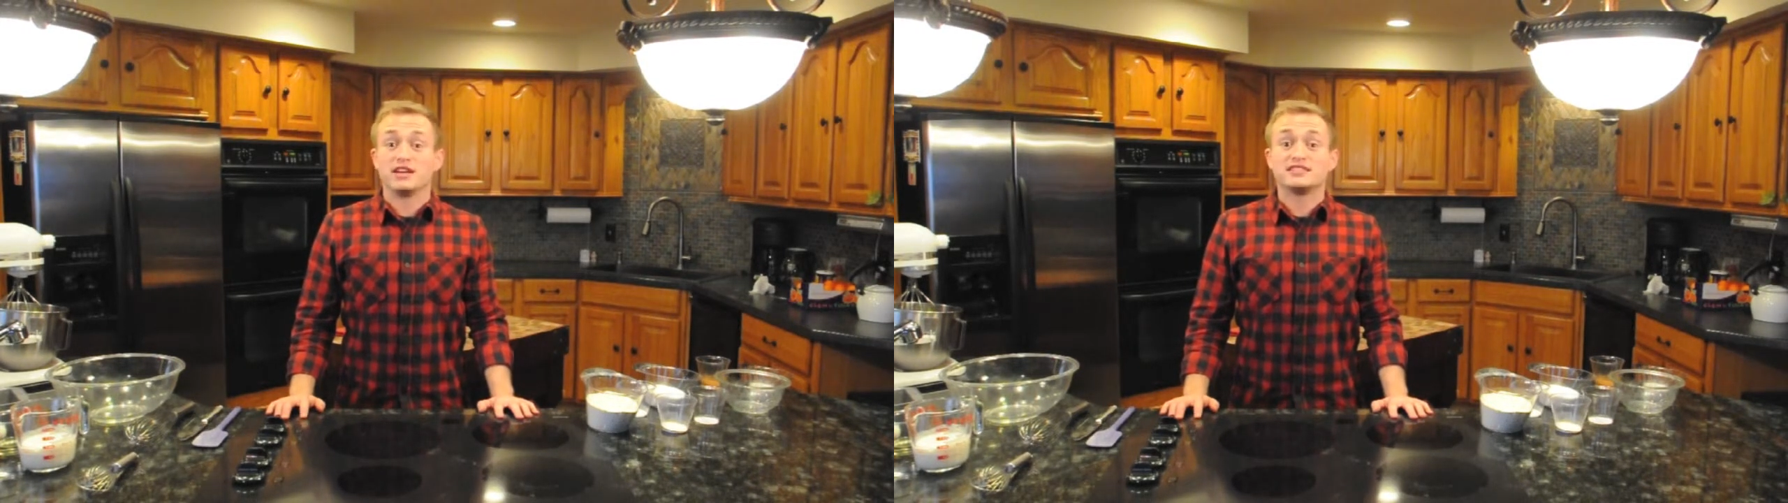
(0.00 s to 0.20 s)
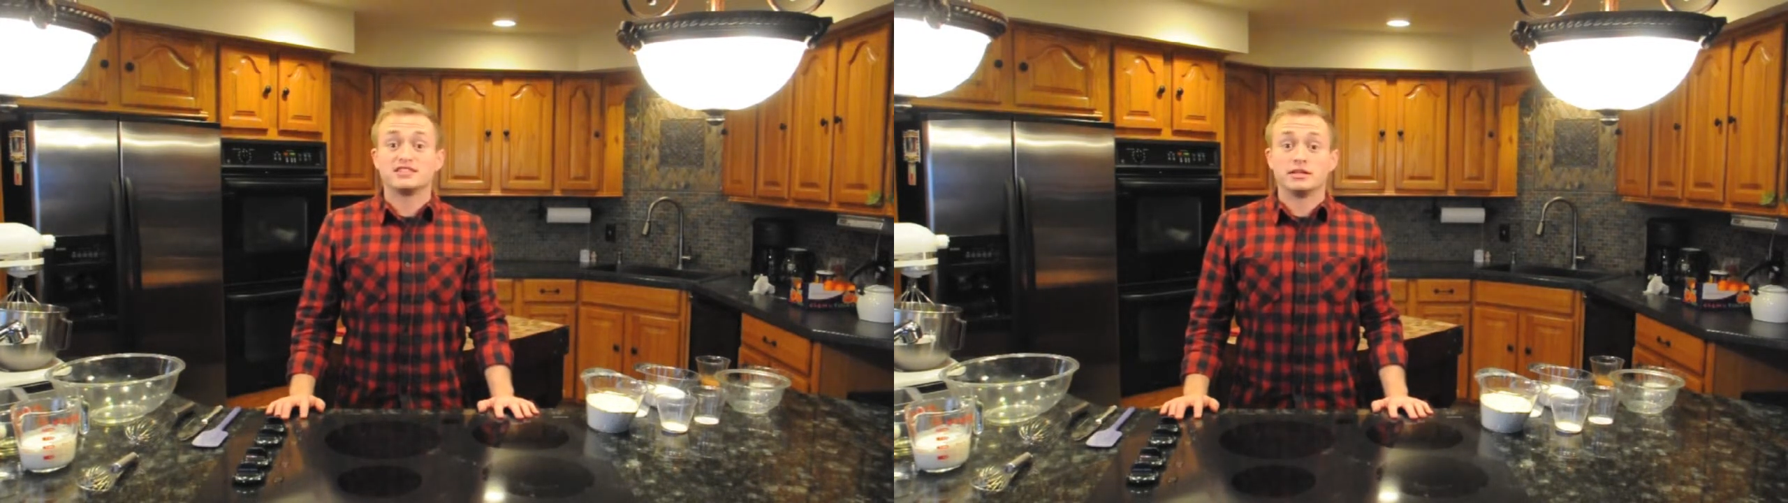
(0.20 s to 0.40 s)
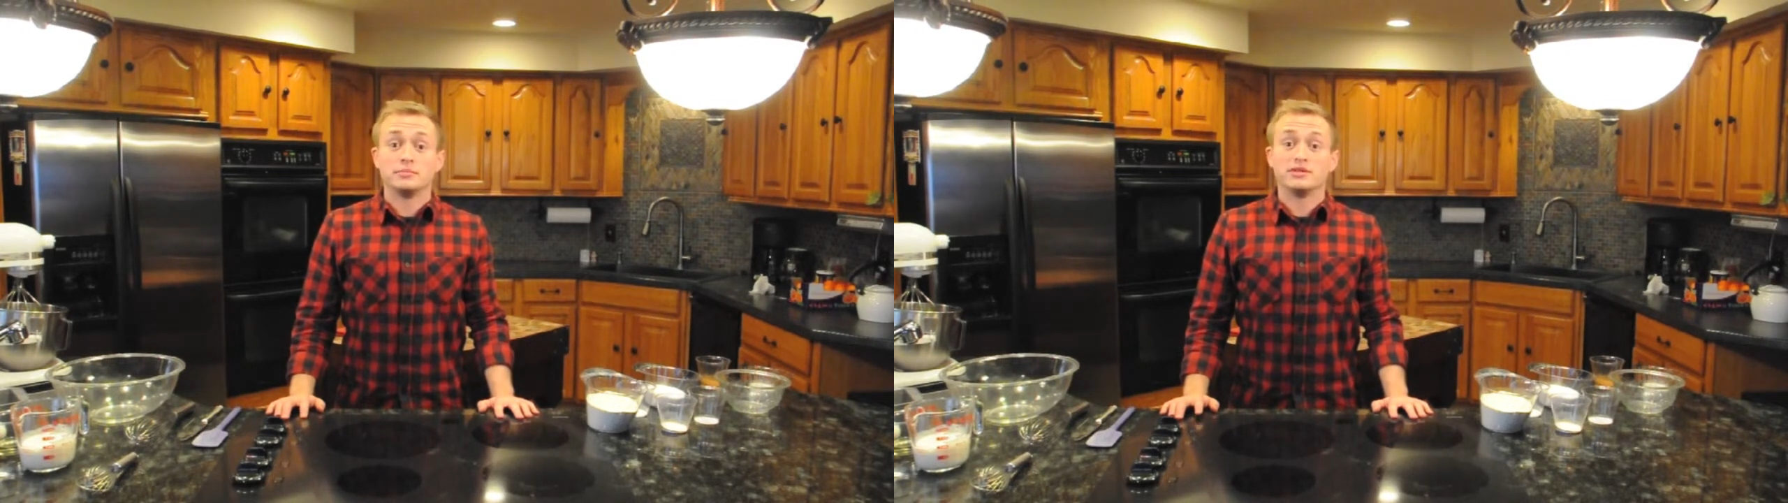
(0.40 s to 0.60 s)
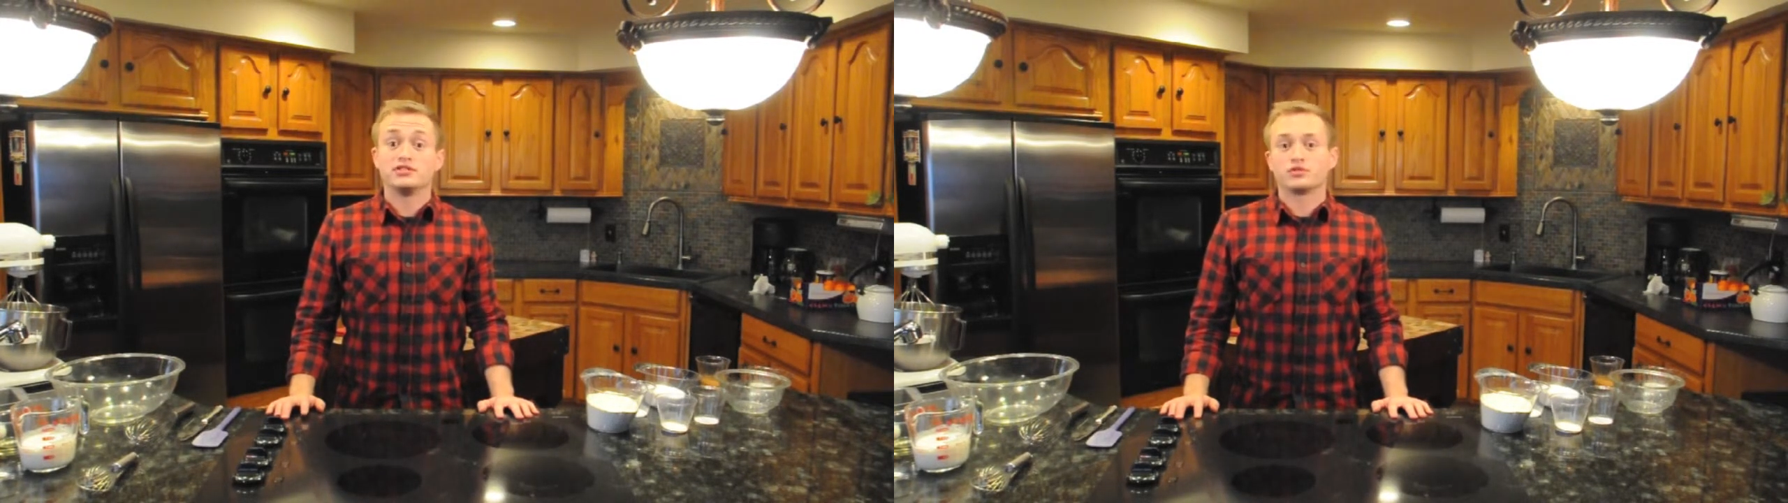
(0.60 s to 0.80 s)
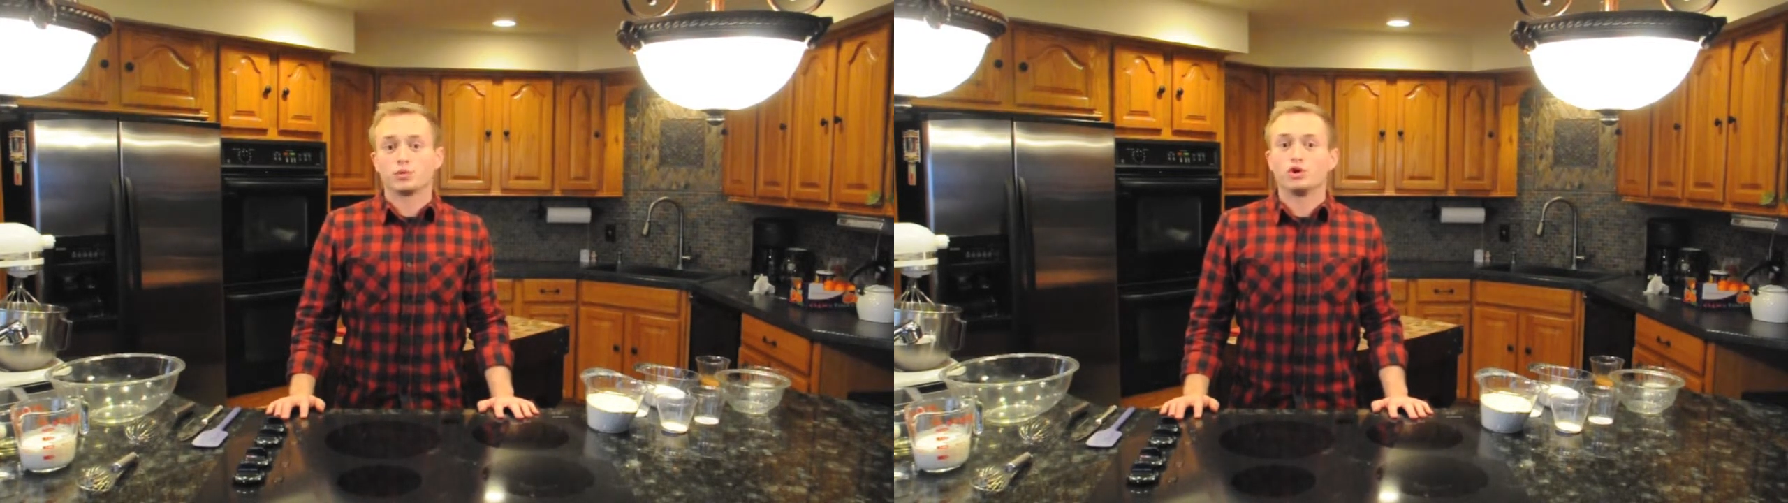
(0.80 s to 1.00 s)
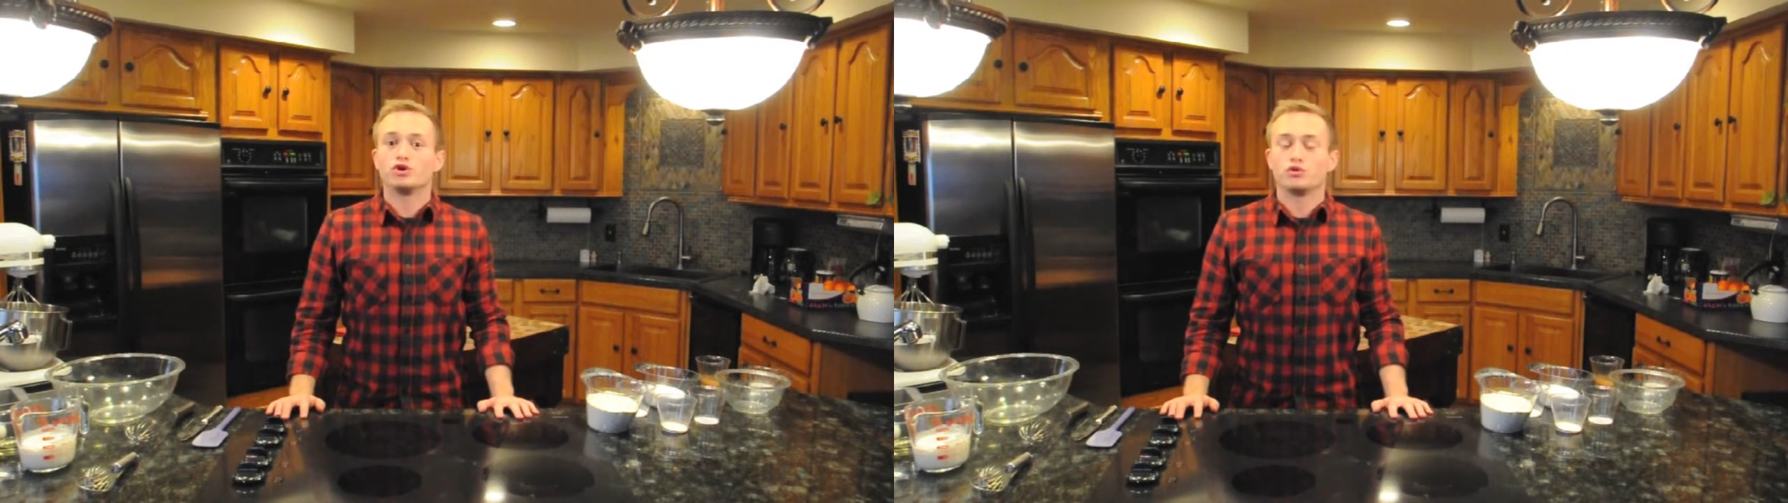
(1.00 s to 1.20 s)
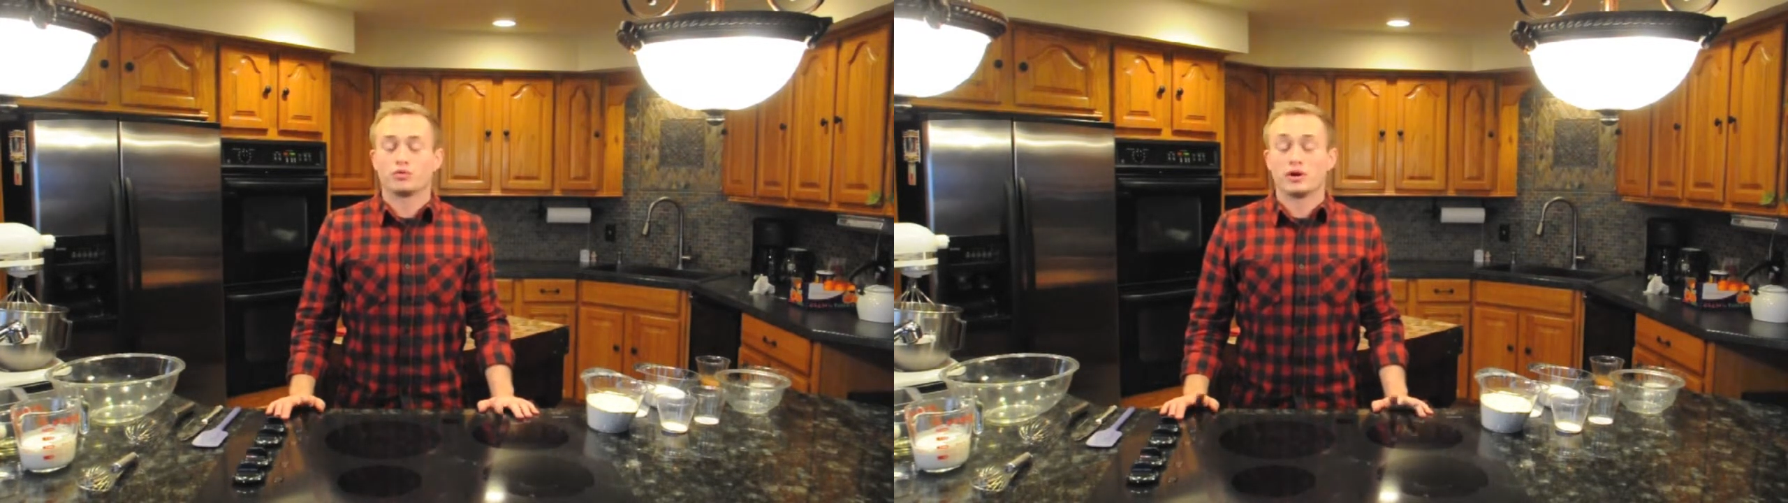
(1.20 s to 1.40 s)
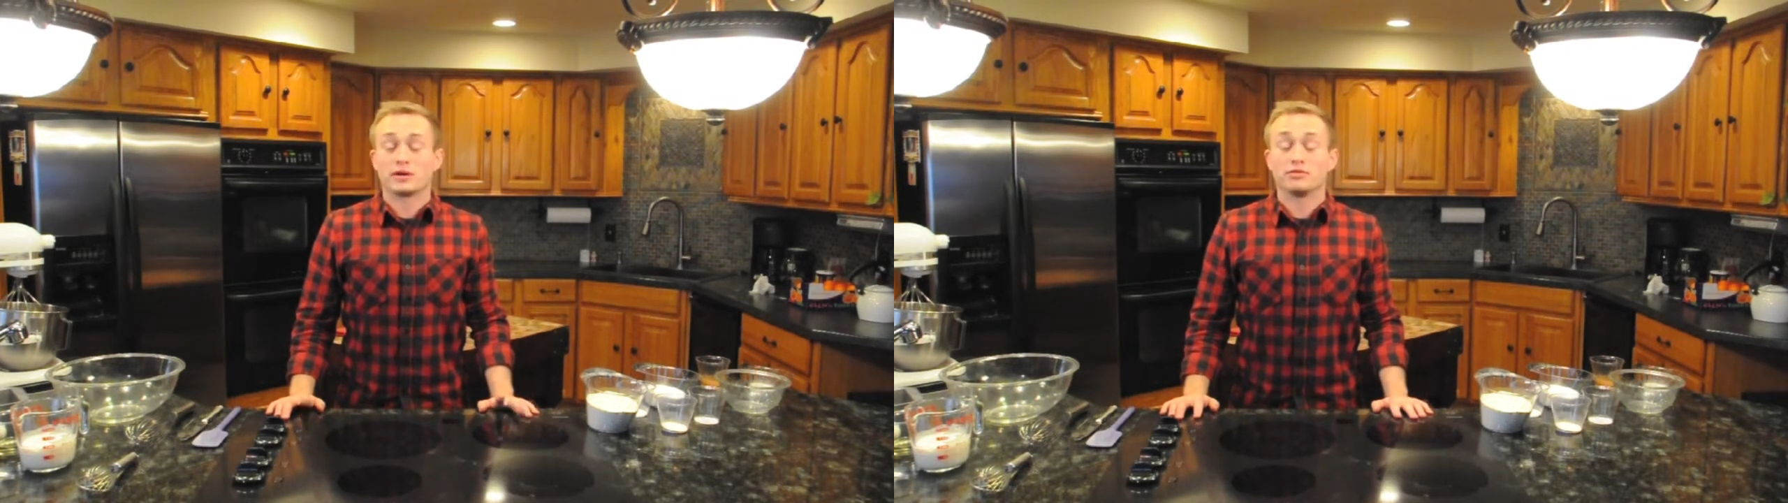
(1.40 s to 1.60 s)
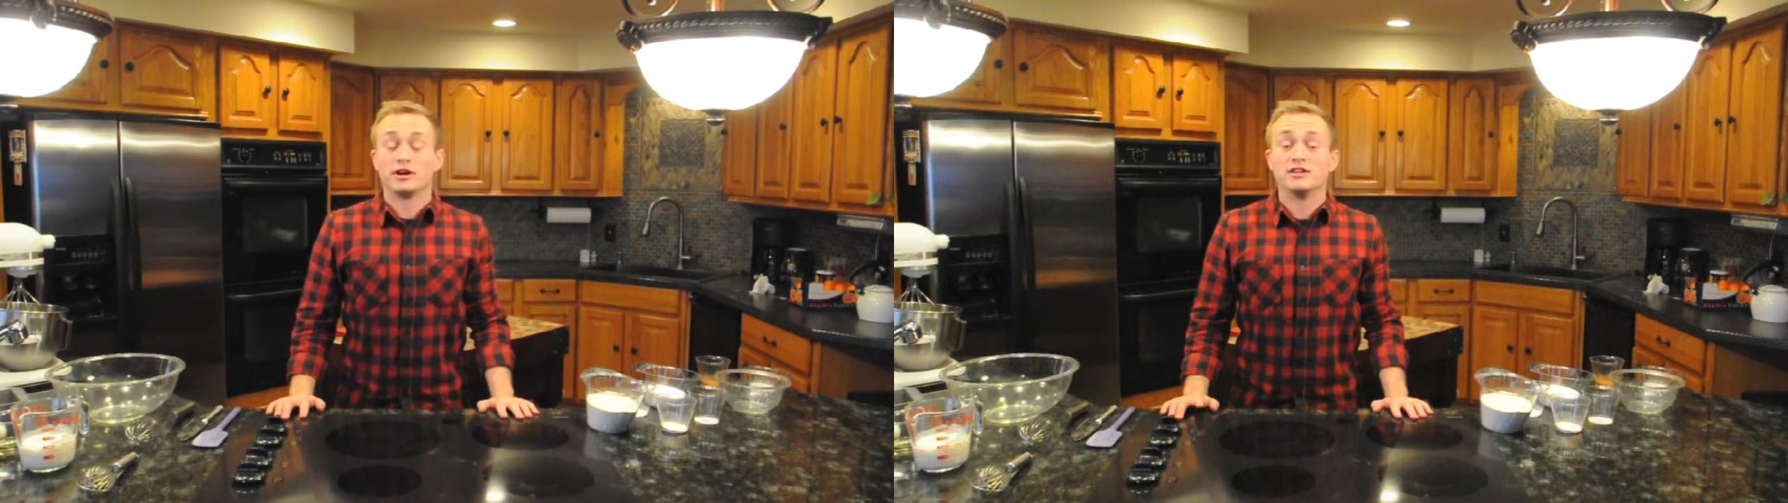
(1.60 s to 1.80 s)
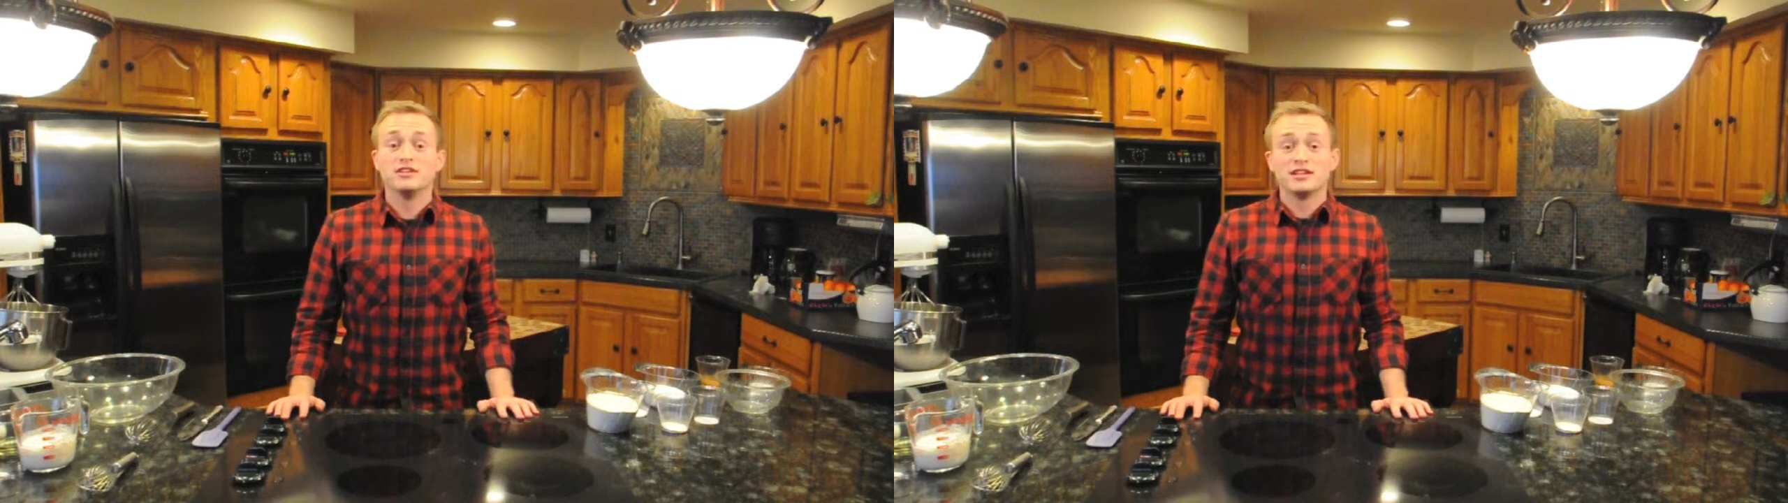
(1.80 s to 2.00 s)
cinnamon swirl quick bread.